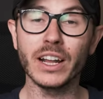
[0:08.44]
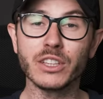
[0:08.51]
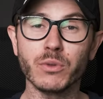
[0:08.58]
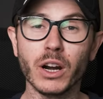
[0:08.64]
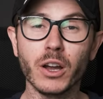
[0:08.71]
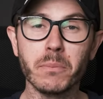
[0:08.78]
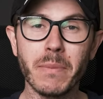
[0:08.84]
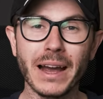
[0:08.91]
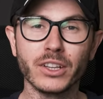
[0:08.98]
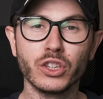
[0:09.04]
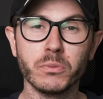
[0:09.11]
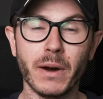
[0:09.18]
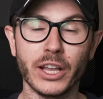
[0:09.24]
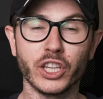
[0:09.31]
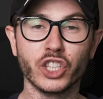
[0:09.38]
friends, welcome back
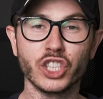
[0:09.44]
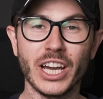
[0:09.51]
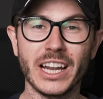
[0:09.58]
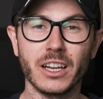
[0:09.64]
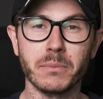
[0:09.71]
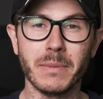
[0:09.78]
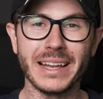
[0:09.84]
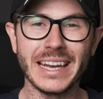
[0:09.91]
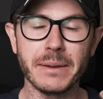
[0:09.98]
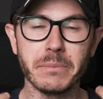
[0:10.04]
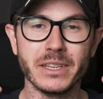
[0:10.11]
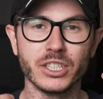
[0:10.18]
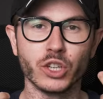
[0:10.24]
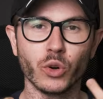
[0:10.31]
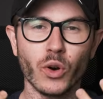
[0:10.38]
to my channel, my
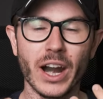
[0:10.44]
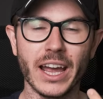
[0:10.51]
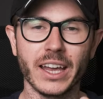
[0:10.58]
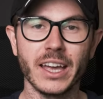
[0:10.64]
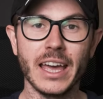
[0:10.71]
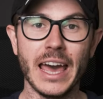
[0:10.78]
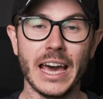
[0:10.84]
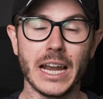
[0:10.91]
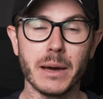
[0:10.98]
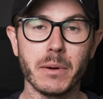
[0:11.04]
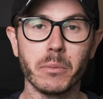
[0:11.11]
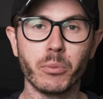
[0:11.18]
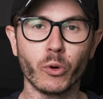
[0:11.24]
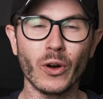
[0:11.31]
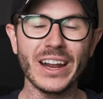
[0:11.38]
name is Greg and I'm
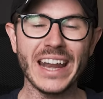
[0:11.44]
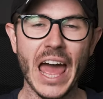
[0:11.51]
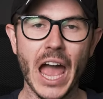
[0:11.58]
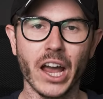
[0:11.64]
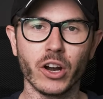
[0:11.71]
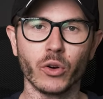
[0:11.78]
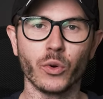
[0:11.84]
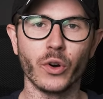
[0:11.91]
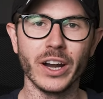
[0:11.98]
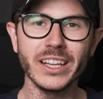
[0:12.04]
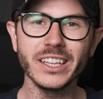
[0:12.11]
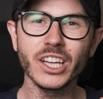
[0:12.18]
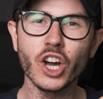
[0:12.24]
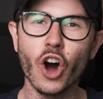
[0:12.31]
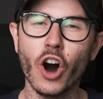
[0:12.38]
a brain hacker
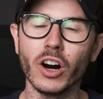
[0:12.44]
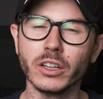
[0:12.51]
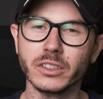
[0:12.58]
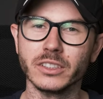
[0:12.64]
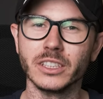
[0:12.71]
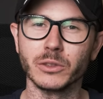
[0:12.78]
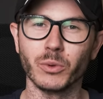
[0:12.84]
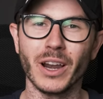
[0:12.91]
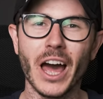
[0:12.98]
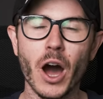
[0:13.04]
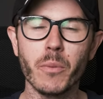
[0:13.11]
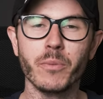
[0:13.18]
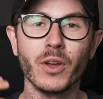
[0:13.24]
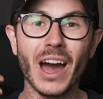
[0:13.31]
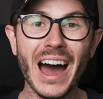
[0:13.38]
creating content that will
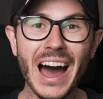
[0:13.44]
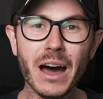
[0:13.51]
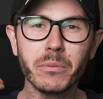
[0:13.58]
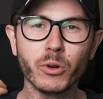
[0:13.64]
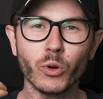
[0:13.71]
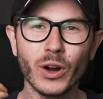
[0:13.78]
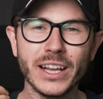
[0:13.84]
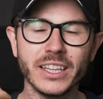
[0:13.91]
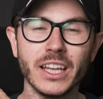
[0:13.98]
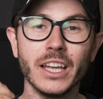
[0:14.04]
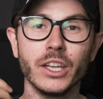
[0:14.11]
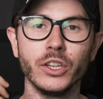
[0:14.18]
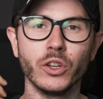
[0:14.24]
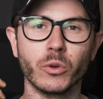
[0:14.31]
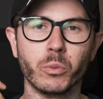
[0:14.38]
help you upgrade
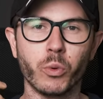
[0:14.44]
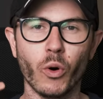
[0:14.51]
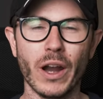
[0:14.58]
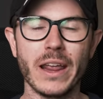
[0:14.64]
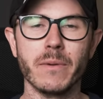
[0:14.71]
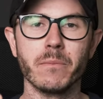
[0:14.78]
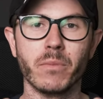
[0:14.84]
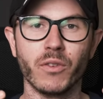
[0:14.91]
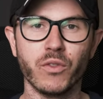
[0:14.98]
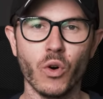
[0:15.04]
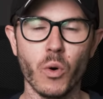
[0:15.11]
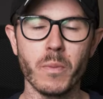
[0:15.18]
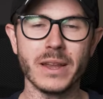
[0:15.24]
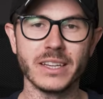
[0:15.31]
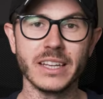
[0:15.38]
your brain
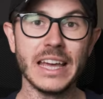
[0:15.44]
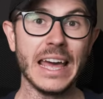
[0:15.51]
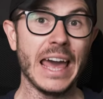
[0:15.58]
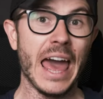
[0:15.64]
performance.